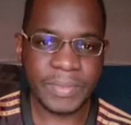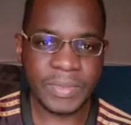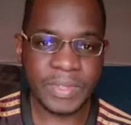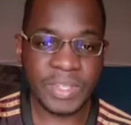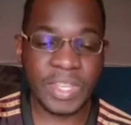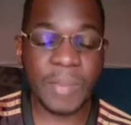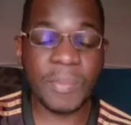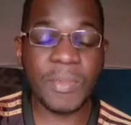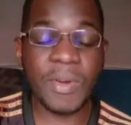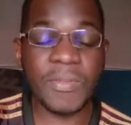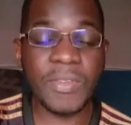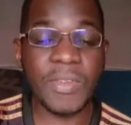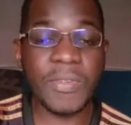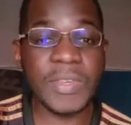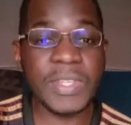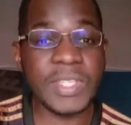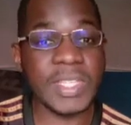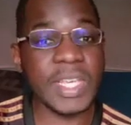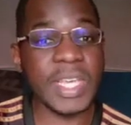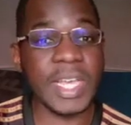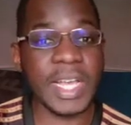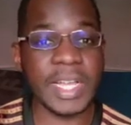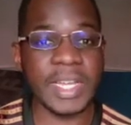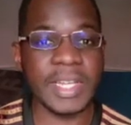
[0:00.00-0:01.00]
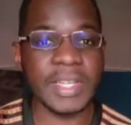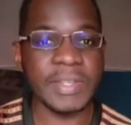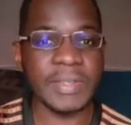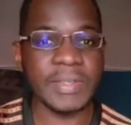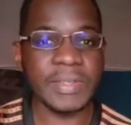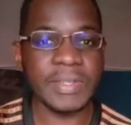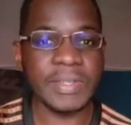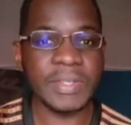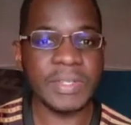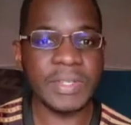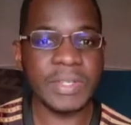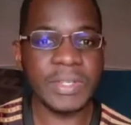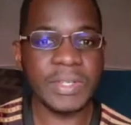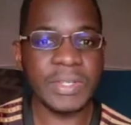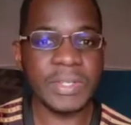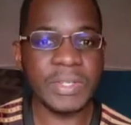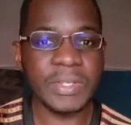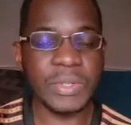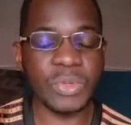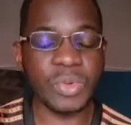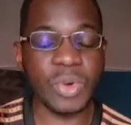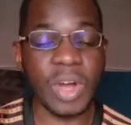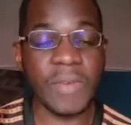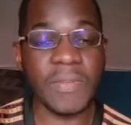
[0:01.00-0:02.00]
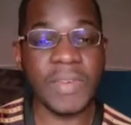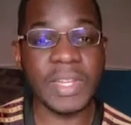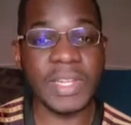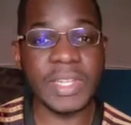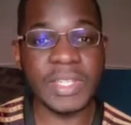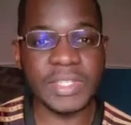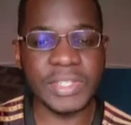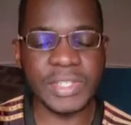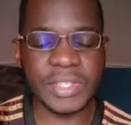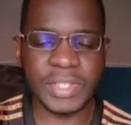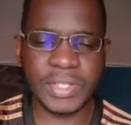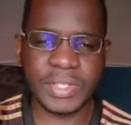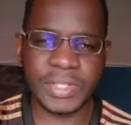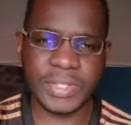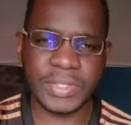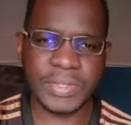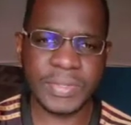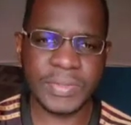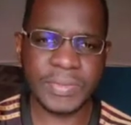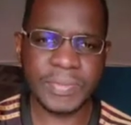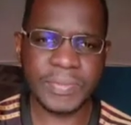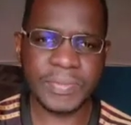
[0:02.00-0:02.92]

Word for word: Some of you physically, you have a disease